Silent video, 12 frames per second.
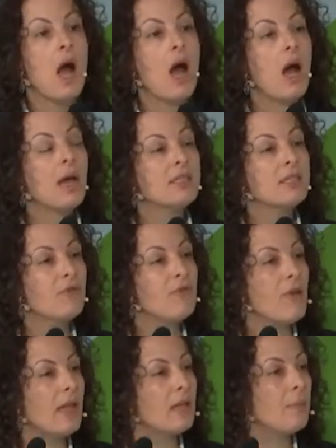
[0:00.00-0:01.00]
on
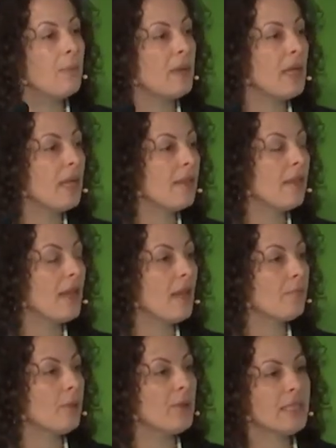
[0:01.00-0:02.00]
developing the
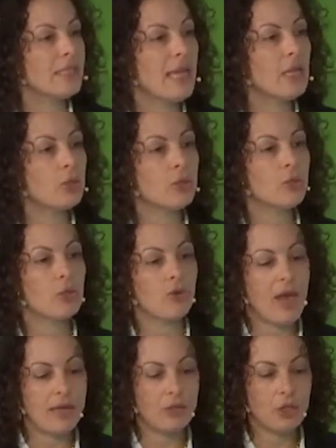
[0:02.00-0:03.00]
implementation
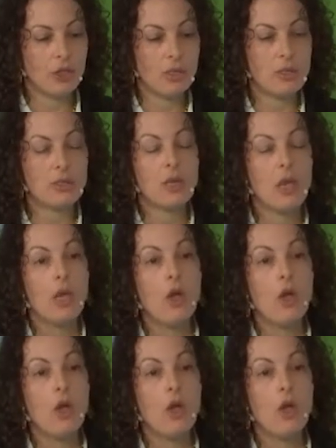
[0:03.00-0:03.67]
strategies